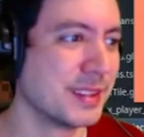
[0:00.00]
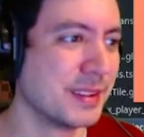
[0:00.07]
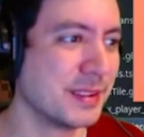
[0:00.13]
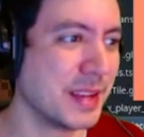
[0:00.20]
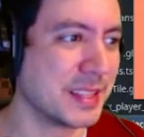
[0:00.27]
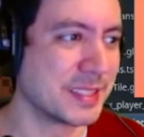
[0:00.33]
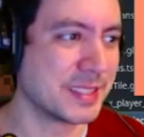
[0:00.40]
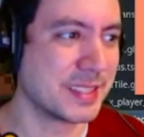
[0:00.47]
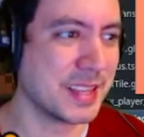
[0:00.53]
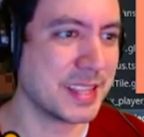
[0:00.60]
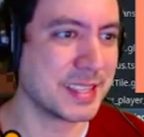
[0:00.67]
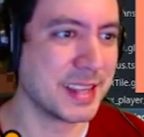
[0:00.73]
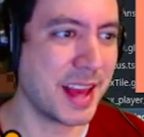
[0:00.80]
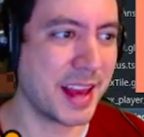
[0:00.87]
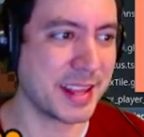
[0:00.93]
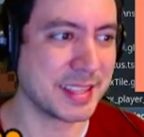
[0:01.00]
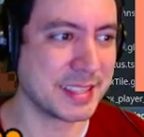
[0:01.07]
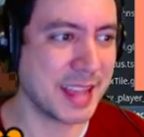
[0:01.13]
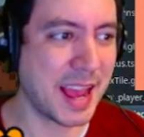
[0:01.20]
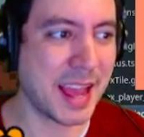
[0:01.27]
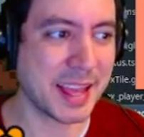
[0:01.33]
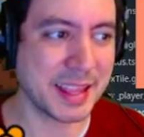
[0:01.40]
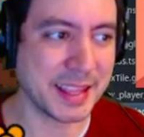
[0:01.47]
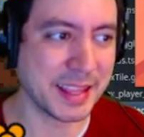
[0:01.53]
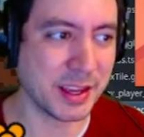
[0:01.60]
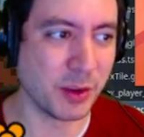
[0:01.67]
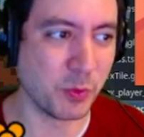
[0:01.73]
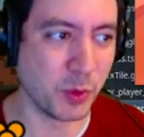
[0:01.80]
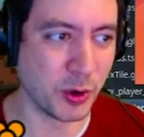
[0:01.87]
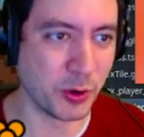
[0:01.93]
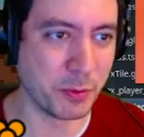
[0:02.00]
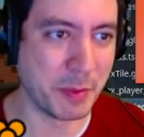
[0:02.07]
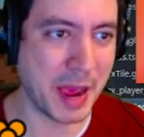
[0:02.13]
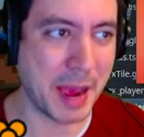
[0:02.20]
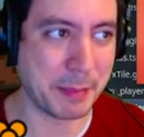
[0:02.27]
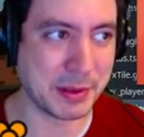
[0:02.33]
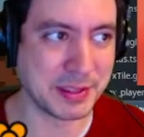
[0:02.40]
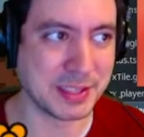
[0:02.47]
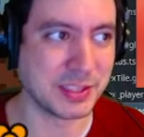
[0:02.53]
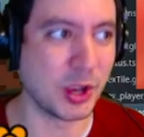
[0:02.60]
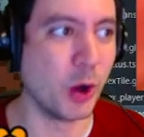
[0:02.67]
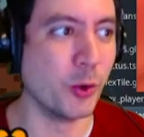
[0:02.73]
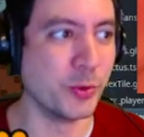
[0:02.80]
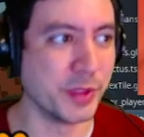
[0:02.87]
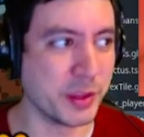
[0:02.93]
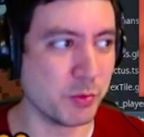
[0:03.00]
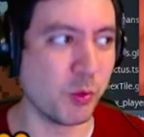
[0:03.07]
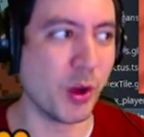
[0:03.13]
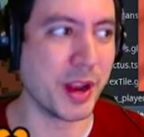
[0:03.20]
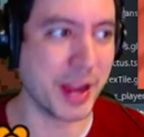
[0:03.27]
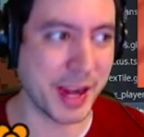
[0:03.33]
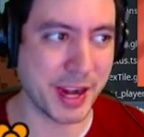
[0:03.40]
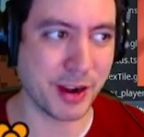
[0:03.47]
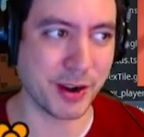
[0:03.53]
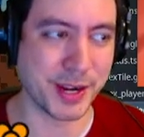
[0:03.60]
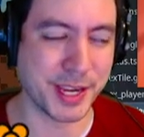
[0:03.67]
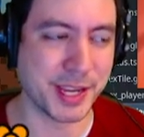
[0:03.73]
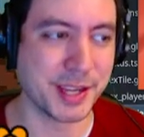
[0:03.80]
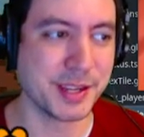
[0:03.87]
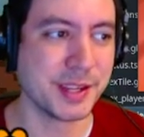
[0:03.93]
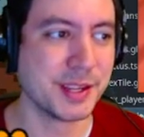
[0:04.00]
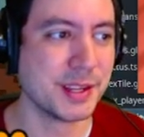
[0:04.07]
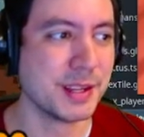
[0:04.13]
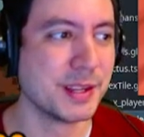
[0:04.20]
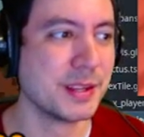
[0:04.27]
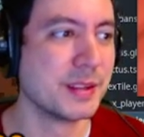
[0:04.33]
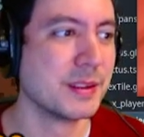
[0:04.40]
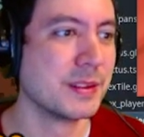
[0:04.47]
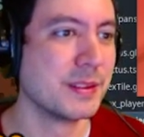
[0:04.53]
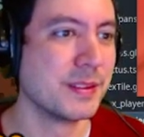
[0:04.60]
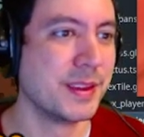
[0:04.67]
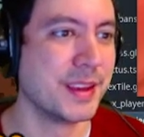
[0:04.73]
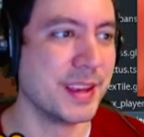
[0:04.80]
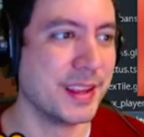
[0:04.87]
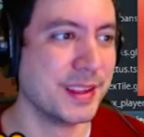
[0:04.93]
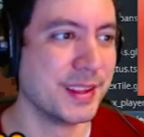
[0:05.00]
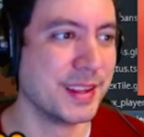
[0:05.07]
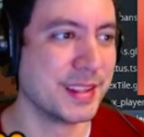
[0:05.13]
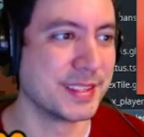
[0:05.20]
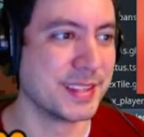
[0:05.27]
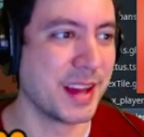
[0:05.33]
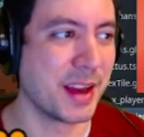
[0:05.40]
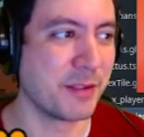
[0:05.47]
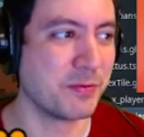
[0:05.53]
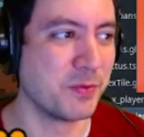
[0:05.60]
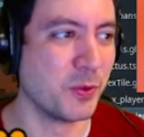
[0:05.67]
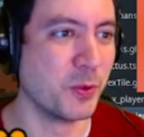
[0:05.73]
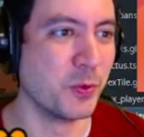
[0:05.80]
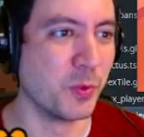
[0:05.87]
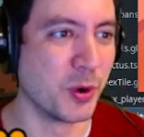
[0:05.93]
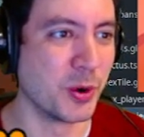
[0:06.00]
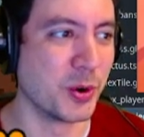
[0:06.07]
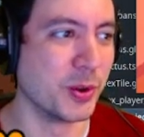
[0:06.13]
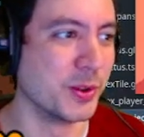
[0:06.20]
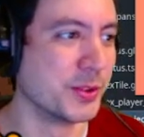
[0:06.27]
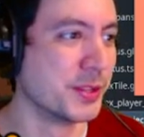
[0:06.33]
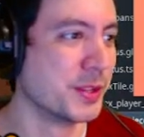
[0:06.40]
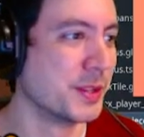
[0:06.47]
It's not exactly a world map because it's only one area. It's not a full world.